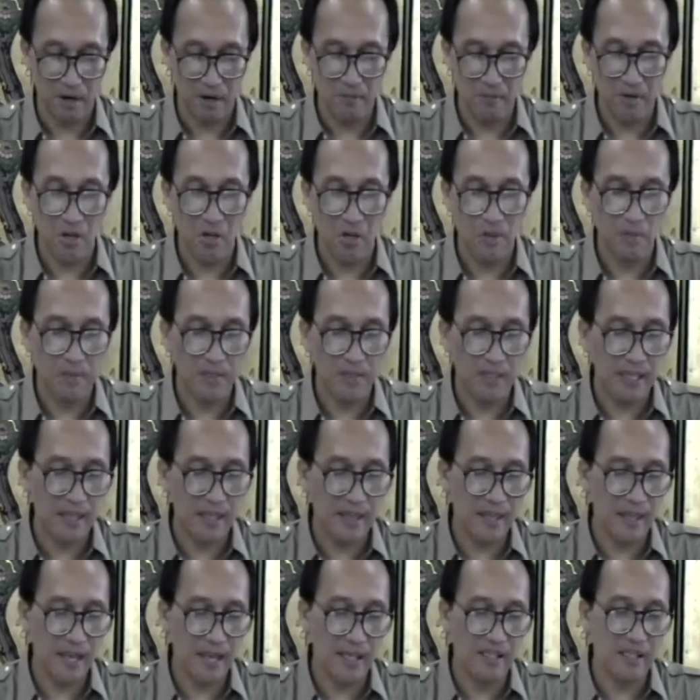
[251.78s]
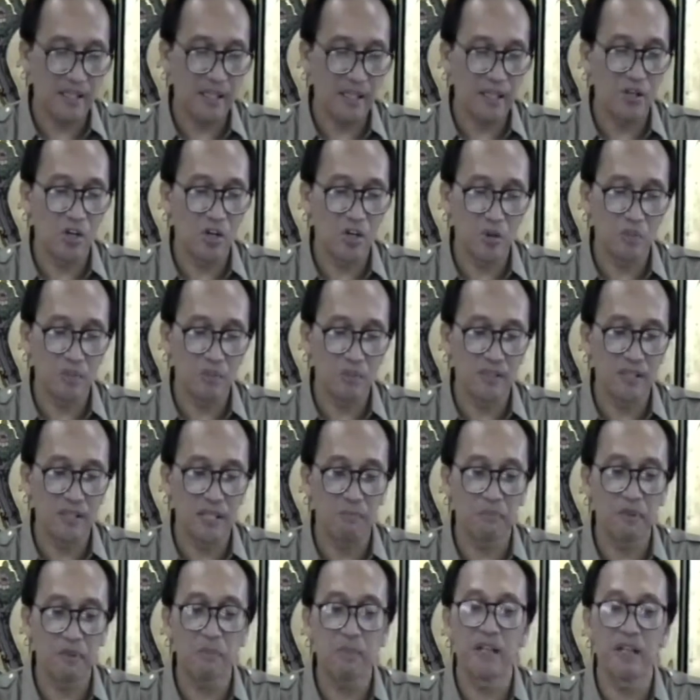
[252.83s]
Bob Hope said that he hopes
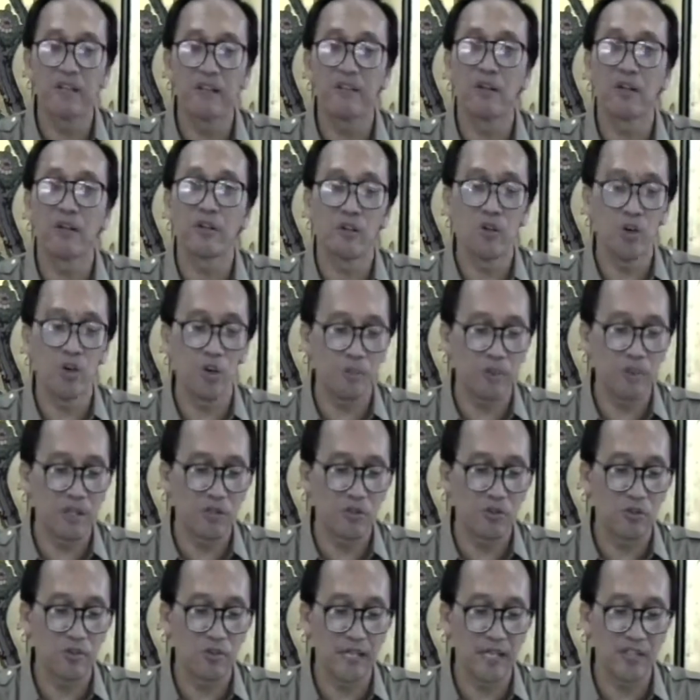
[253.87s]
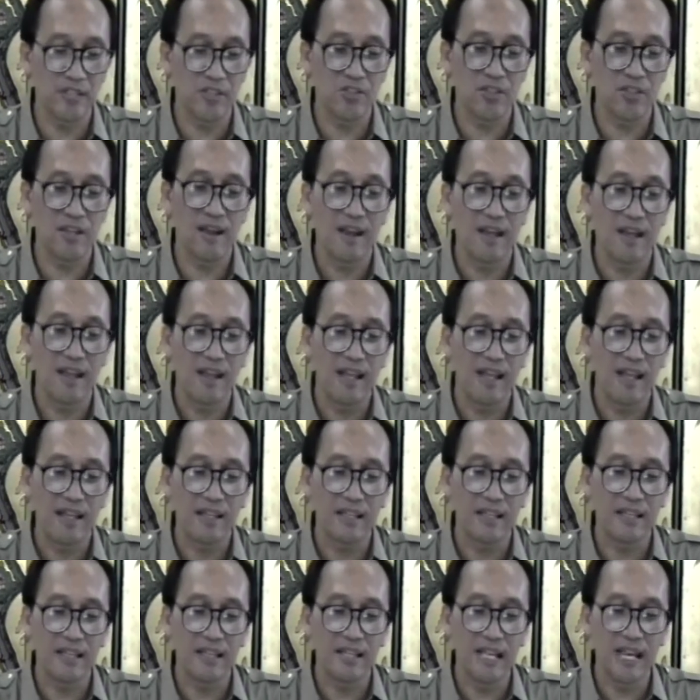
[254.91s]
that people are not hoping too much
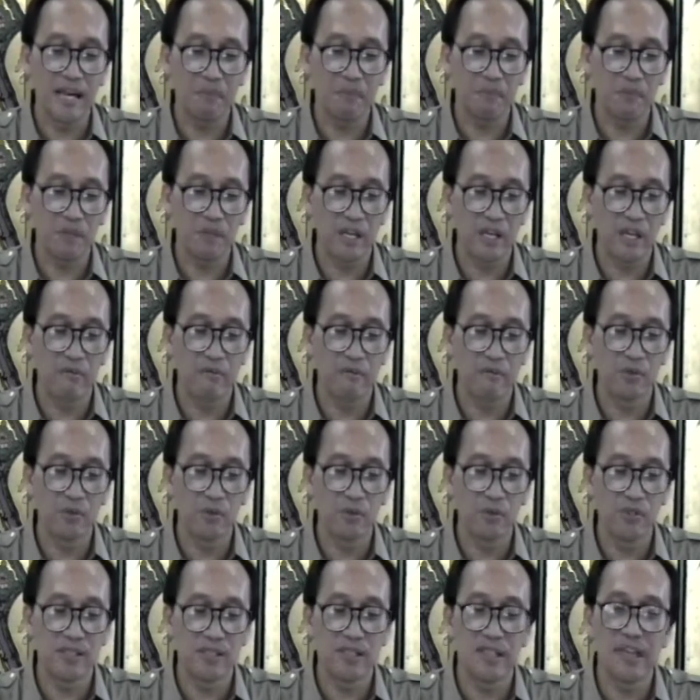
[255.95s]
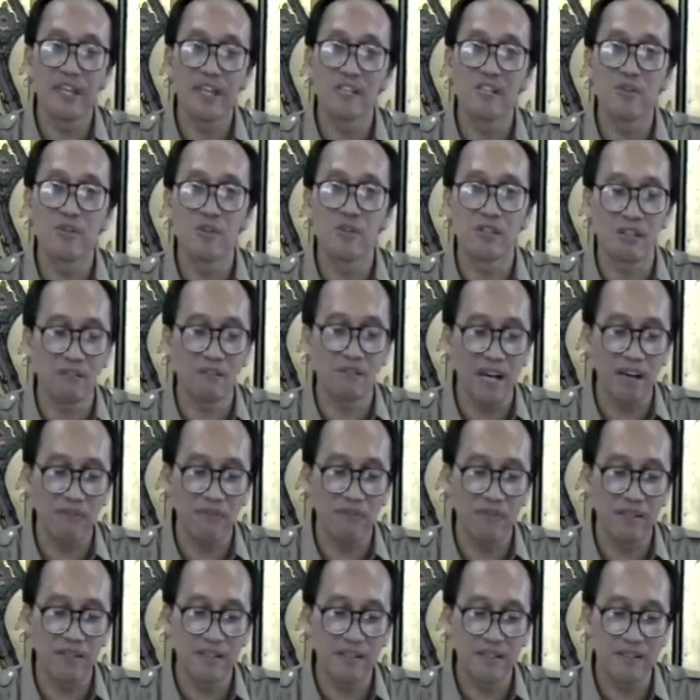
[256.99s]
and that the club will have rules against using
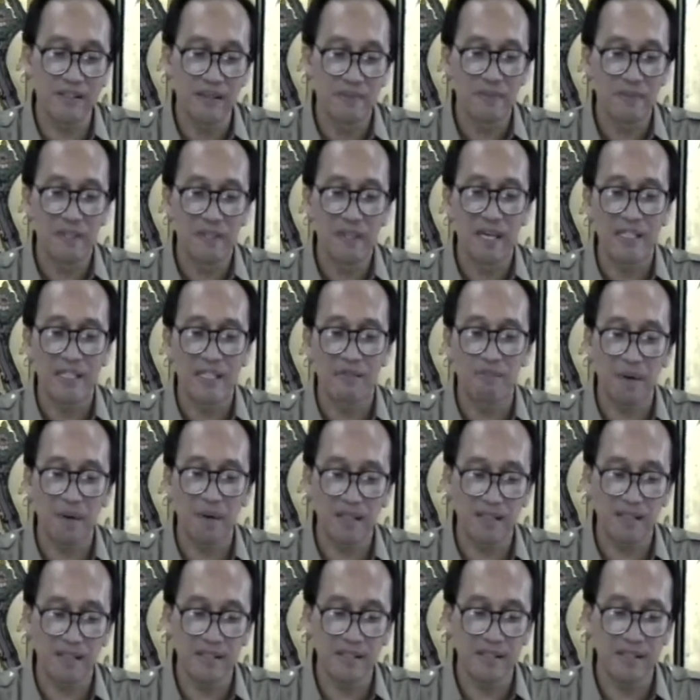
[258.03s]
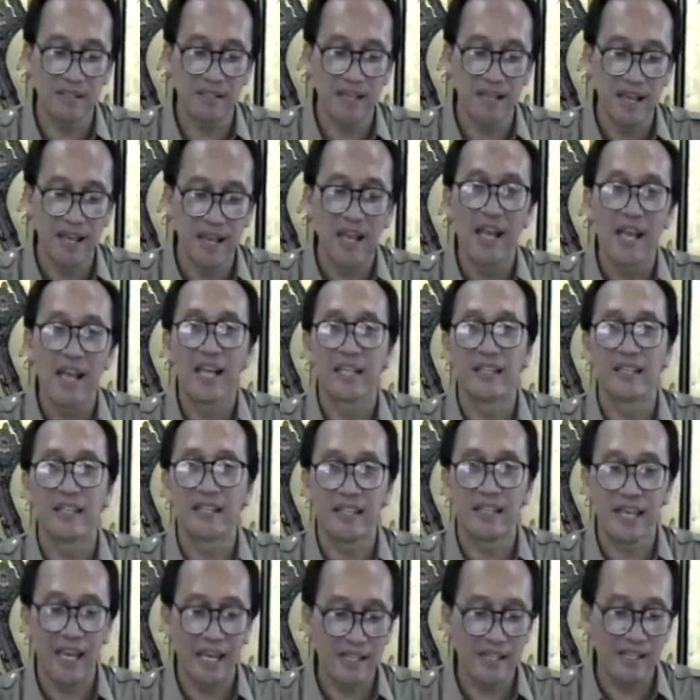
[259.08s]
rifles as putters and
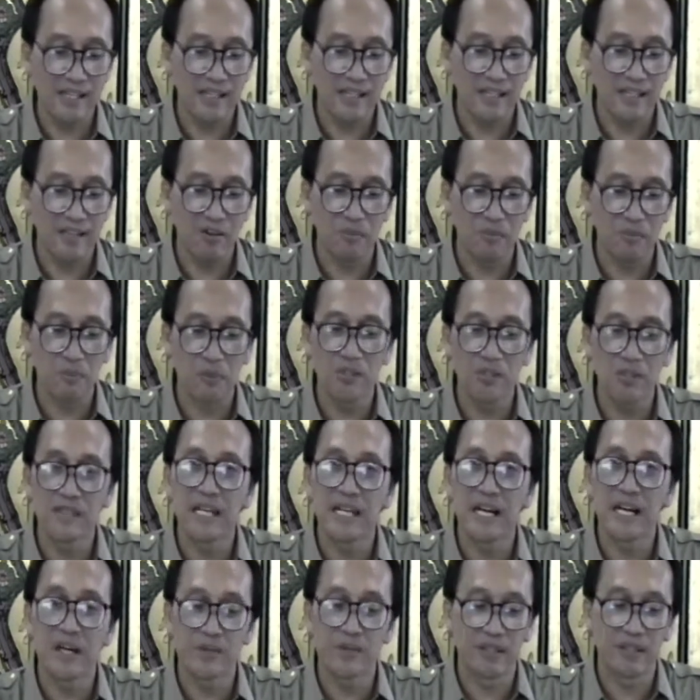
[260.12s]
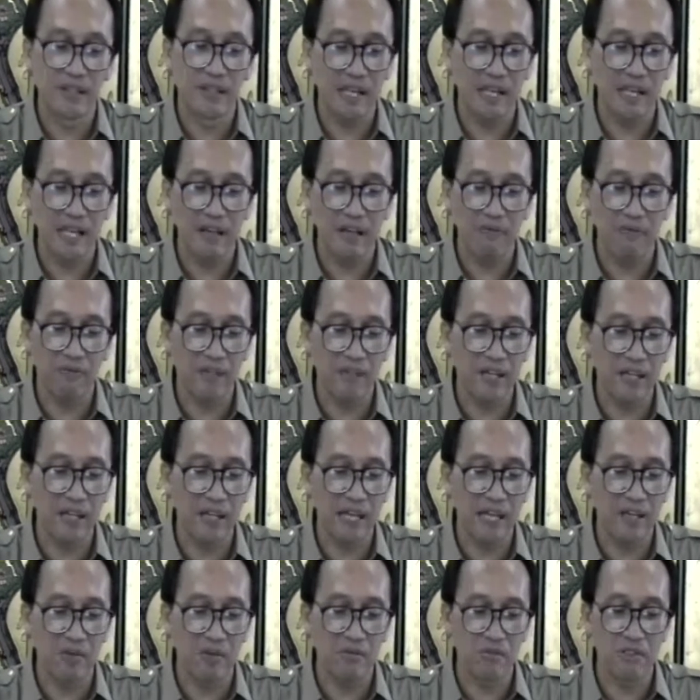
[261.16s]
that caddies are not put down if they
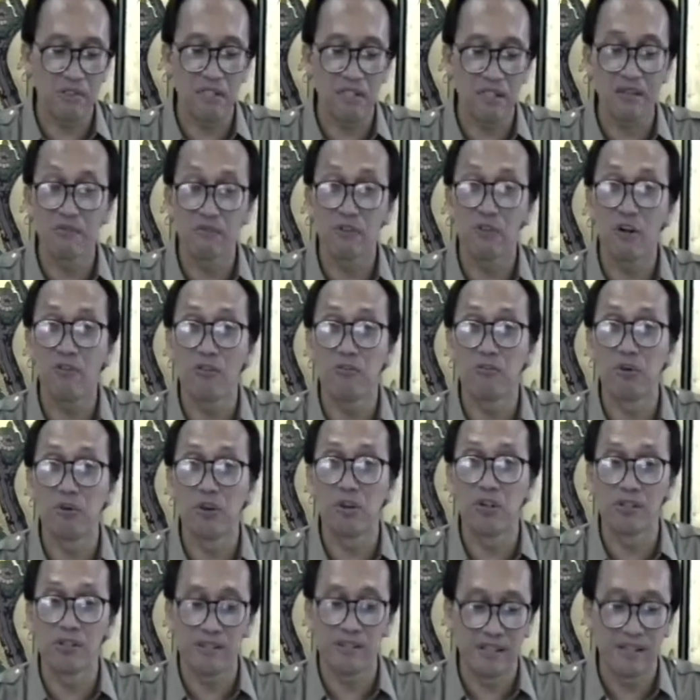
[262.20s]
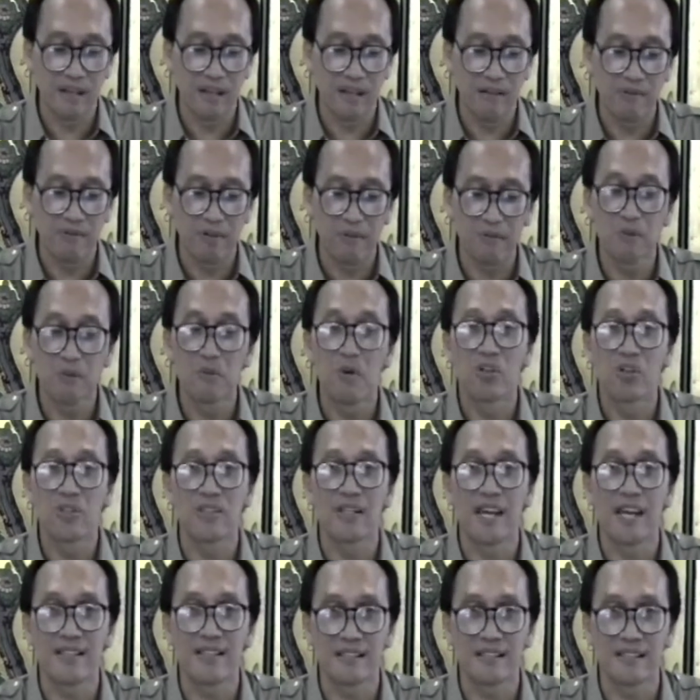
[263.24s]
cannot retrieve golf balls from the
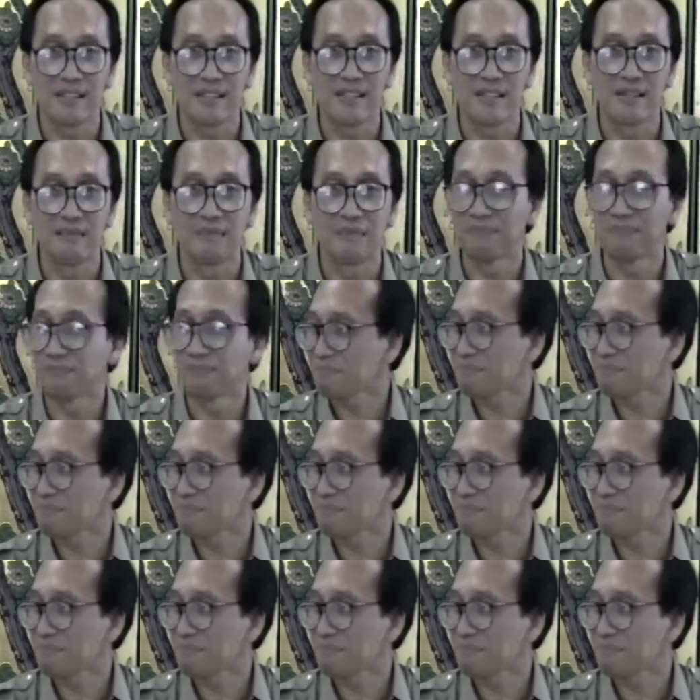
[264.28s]
water hazards.